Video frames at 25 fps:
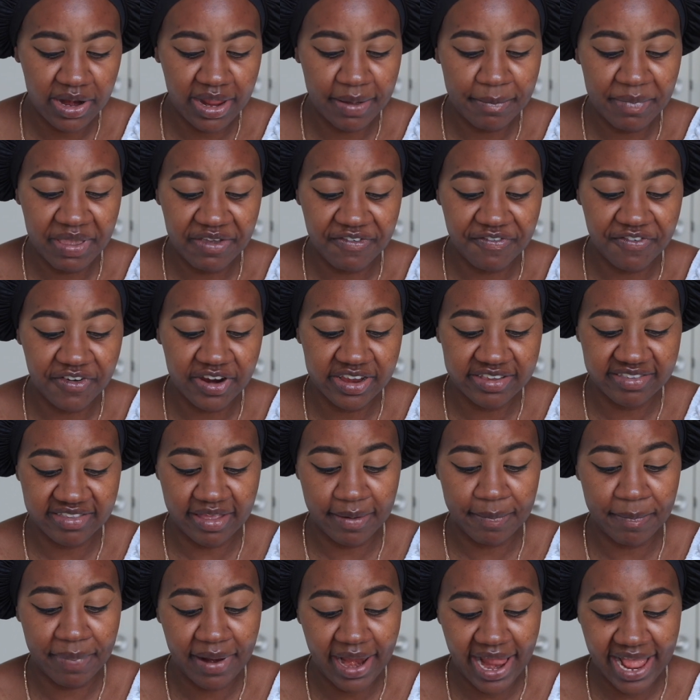Let me first
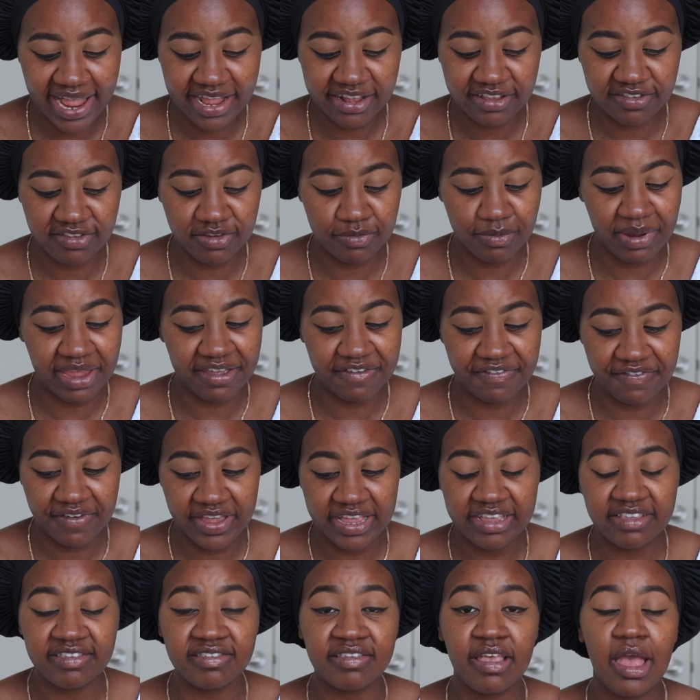apply it to my
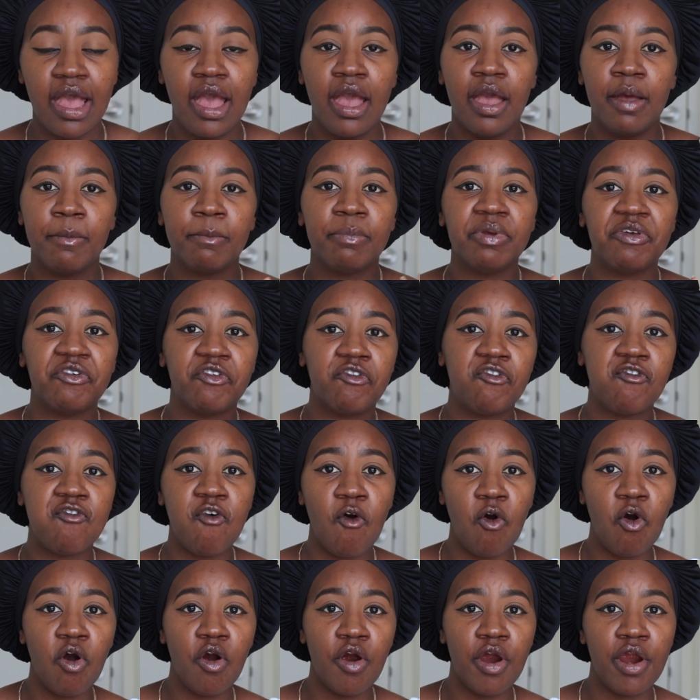face
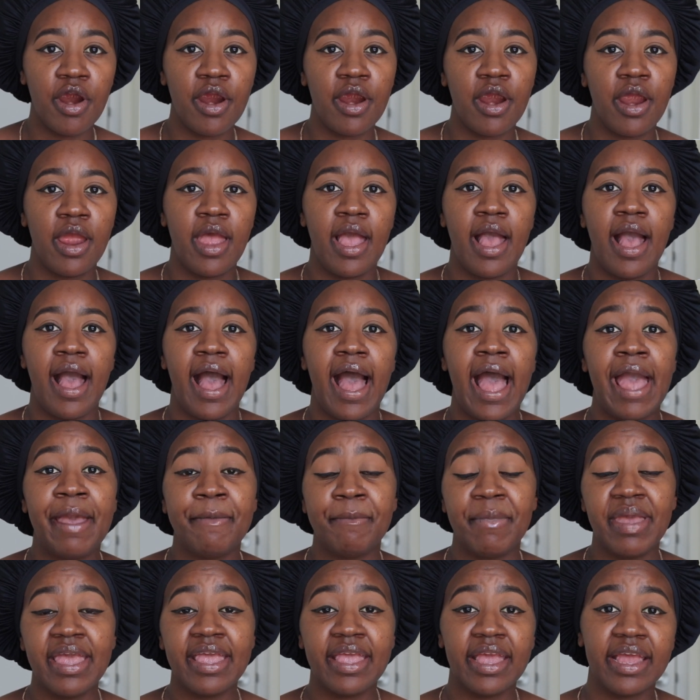before I
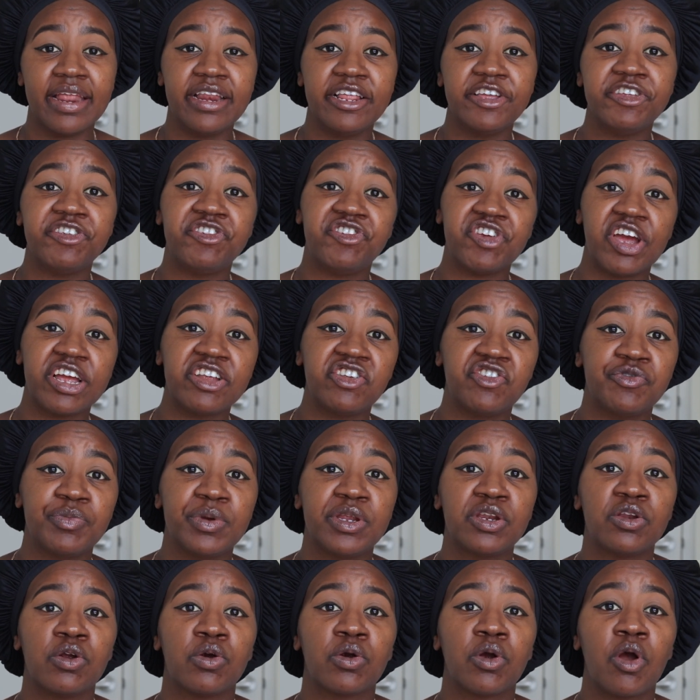make any
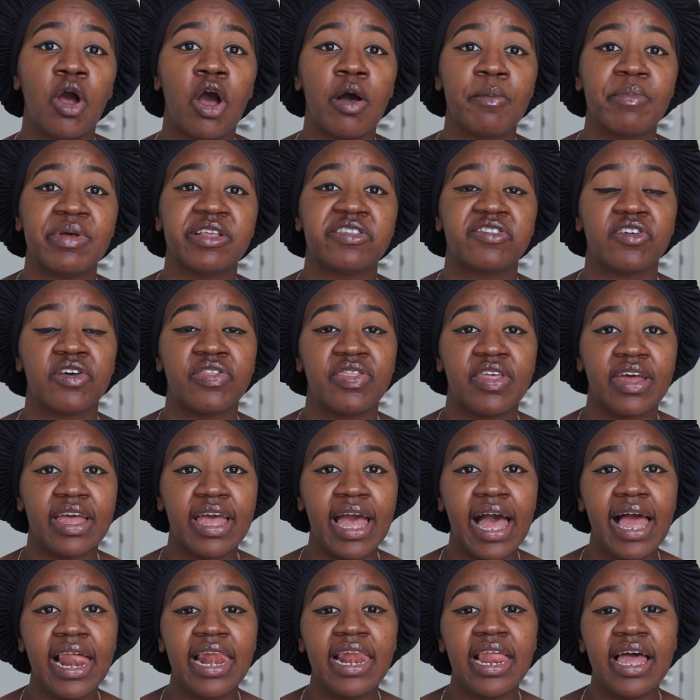judgment or comments on the
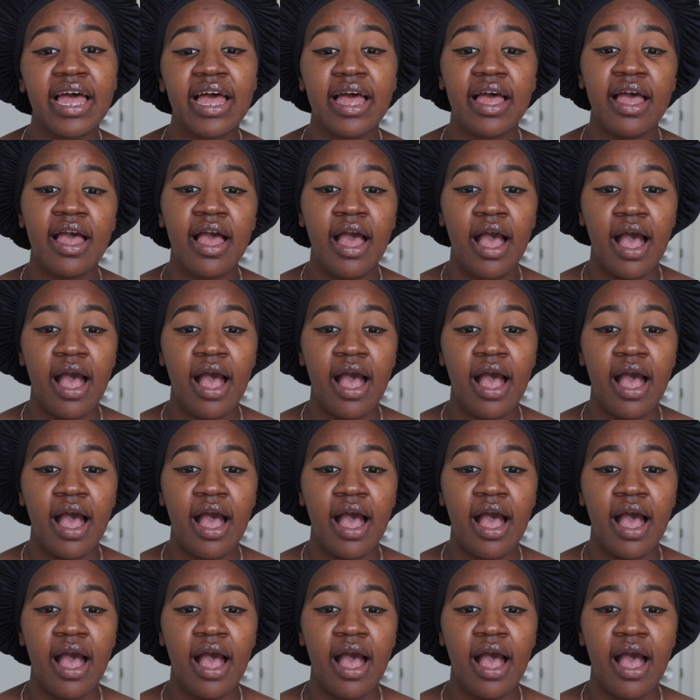color,